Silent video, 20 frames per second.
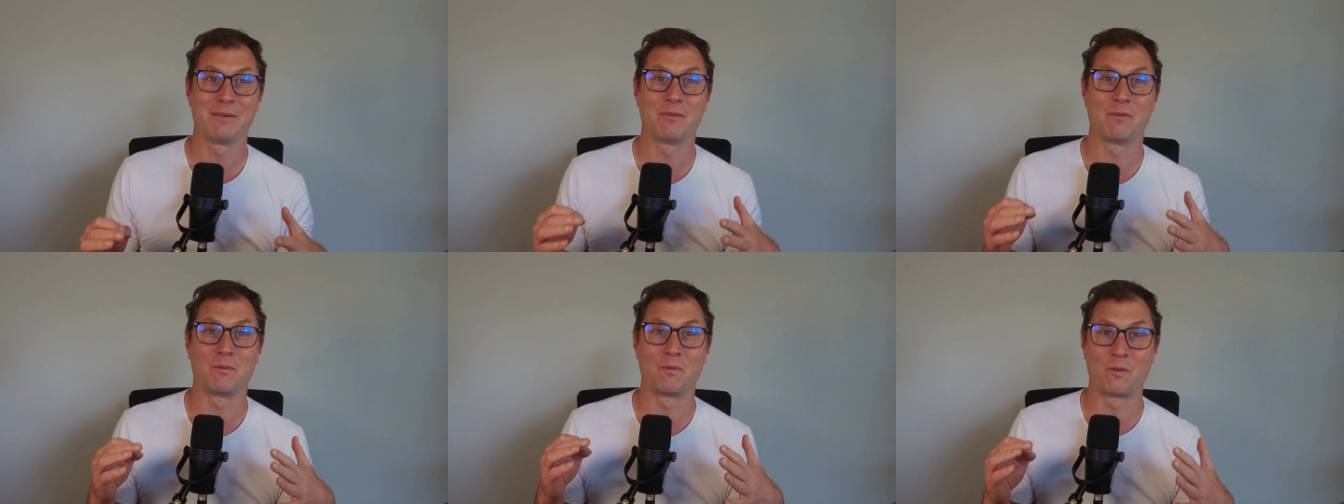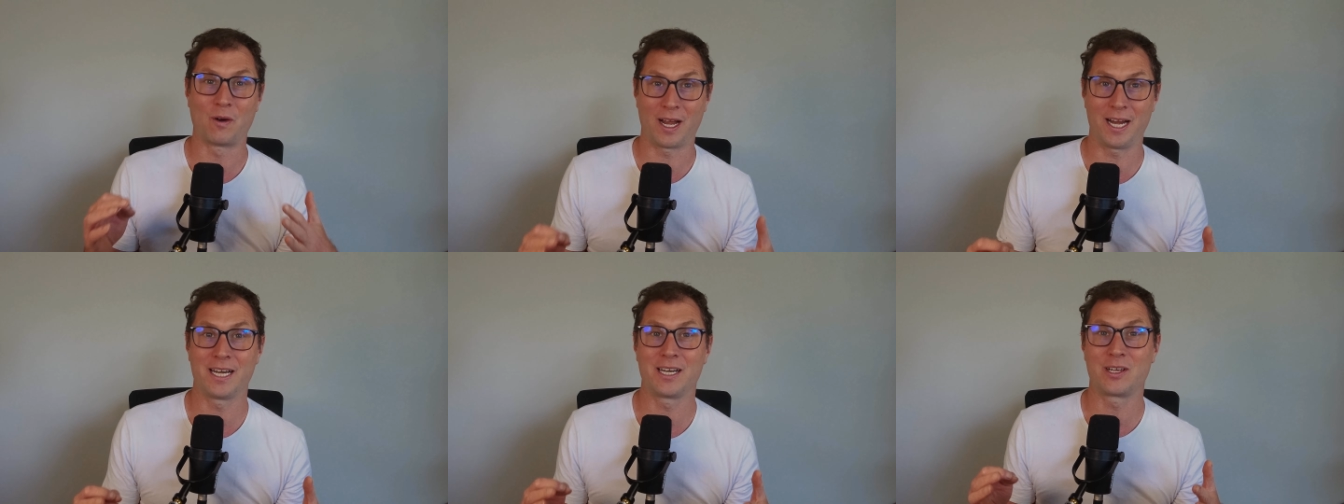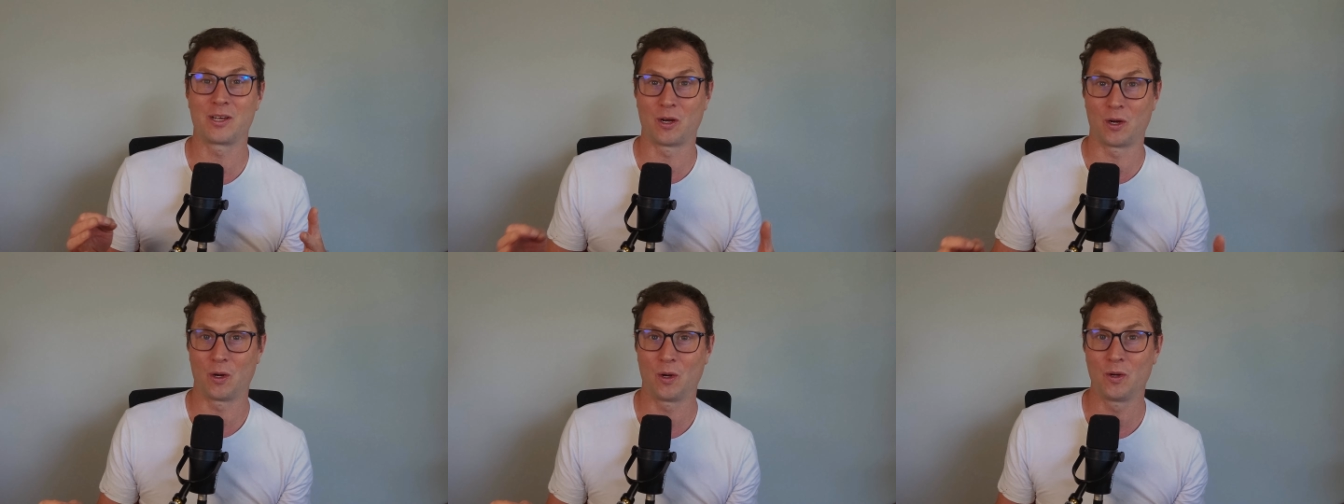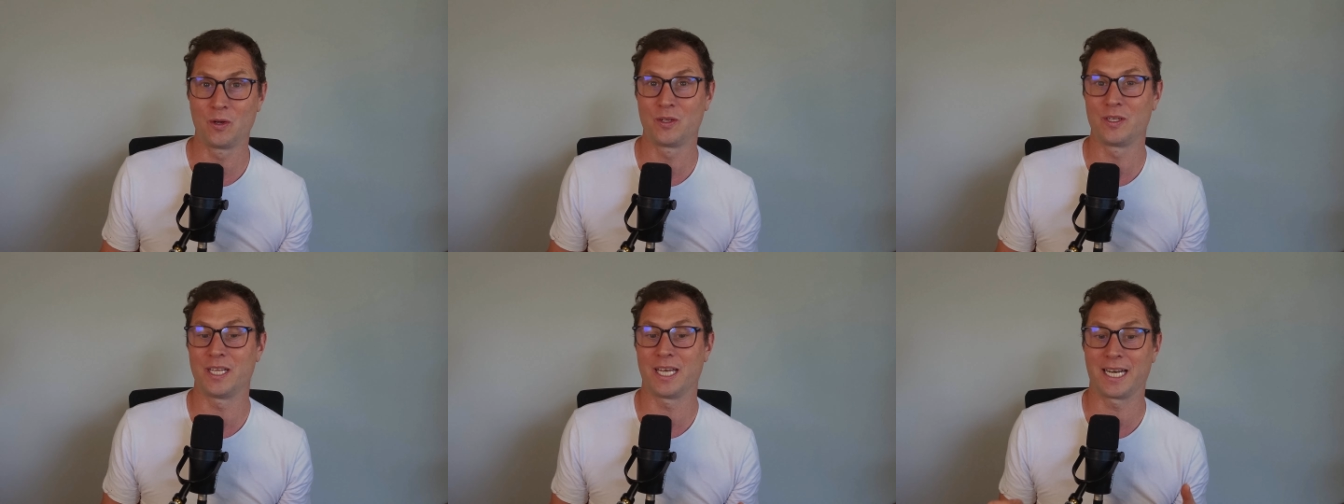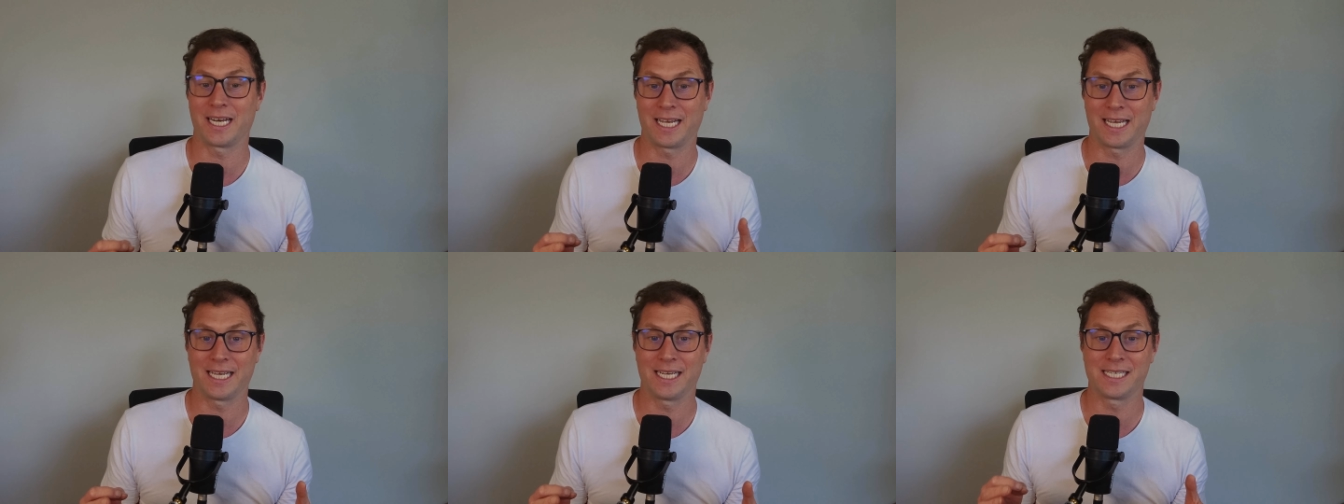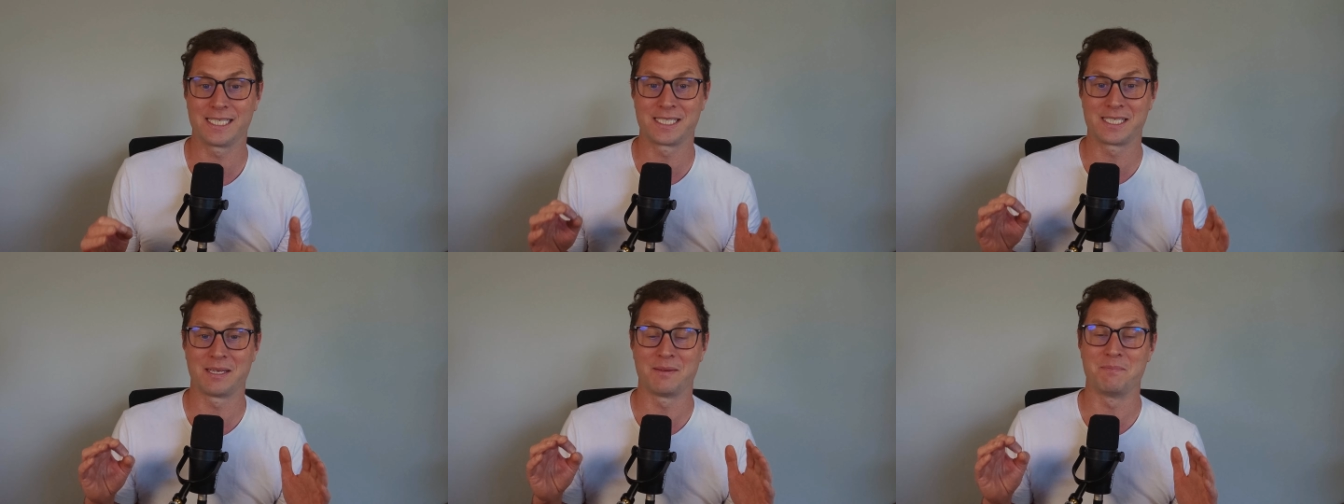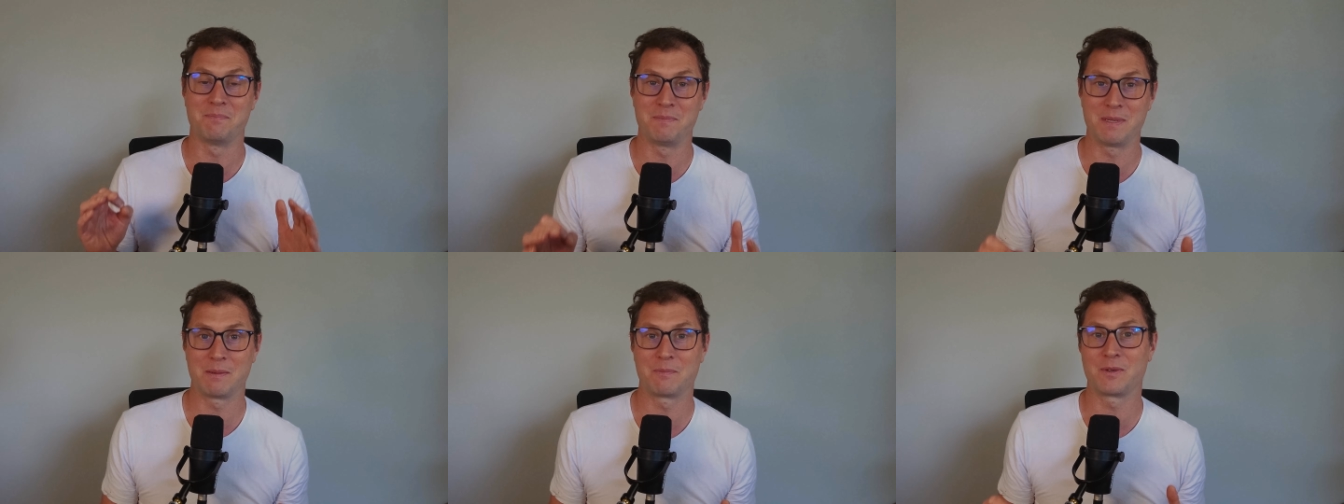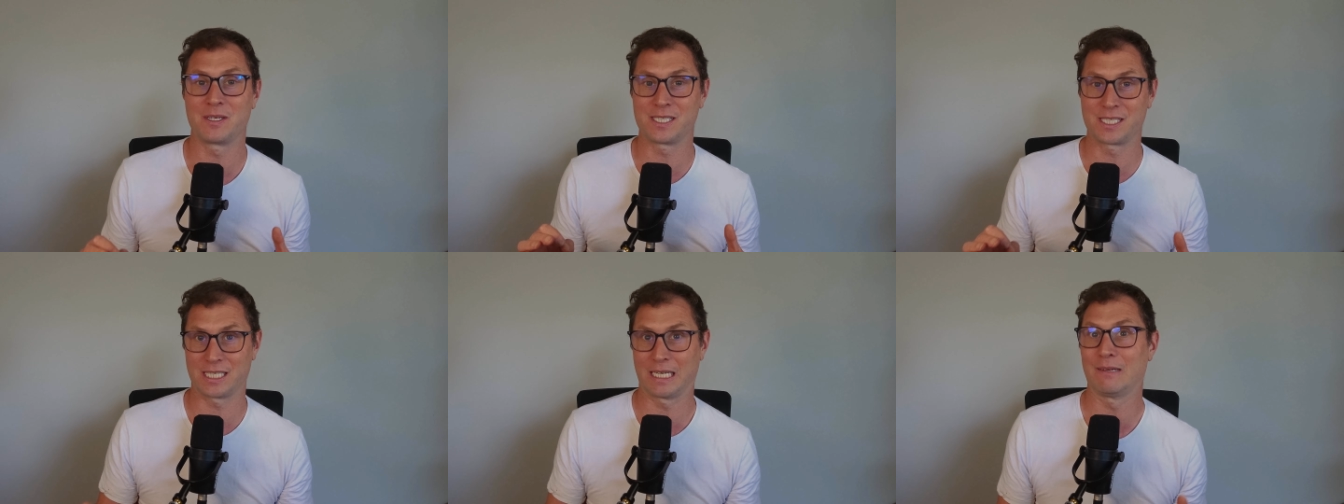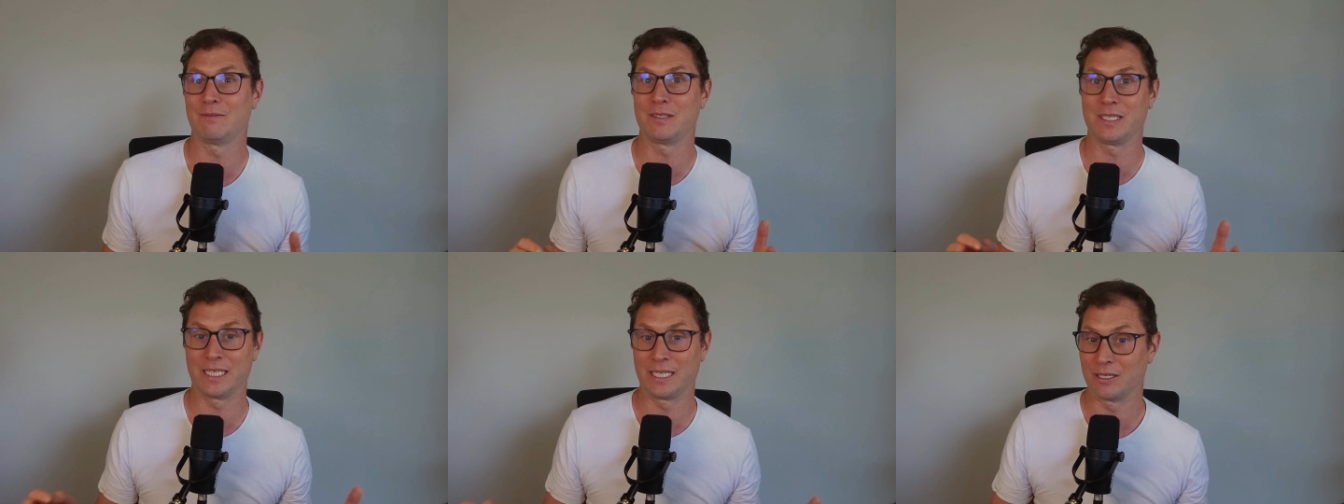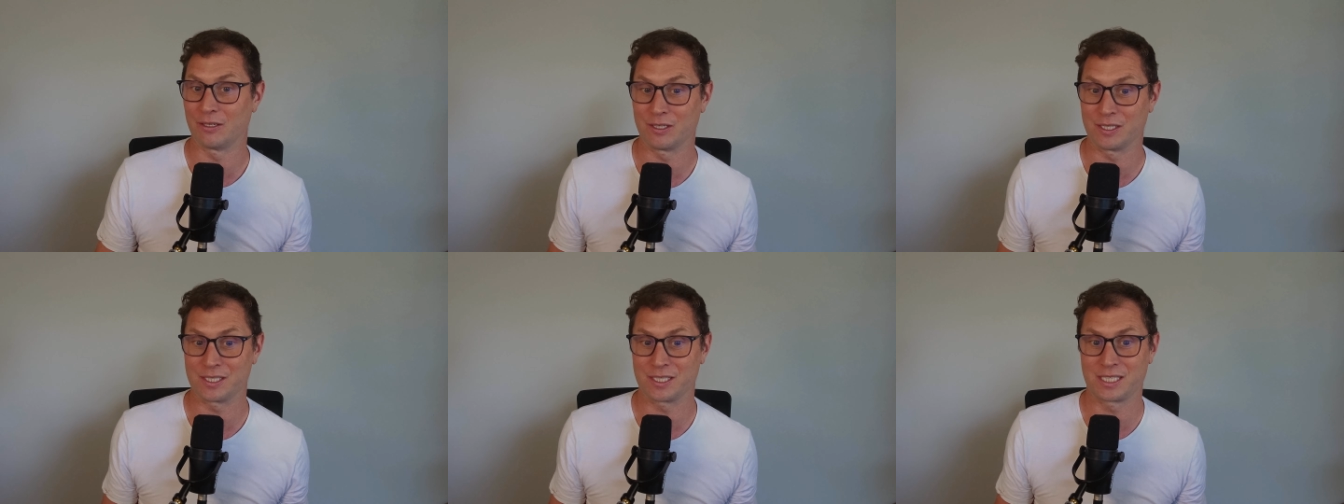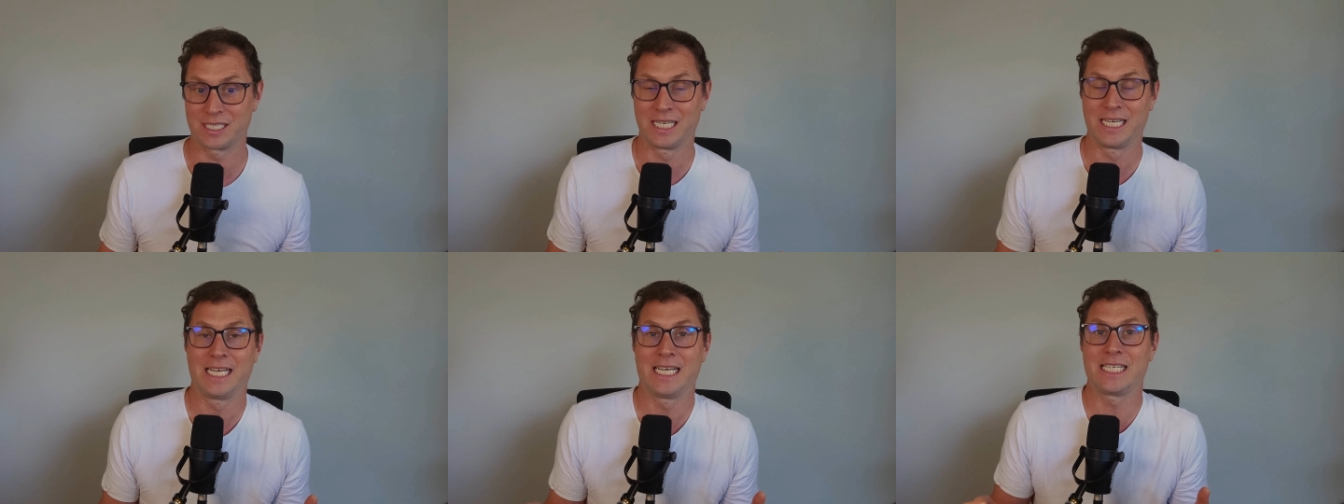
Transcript: write code that has memory safety errors.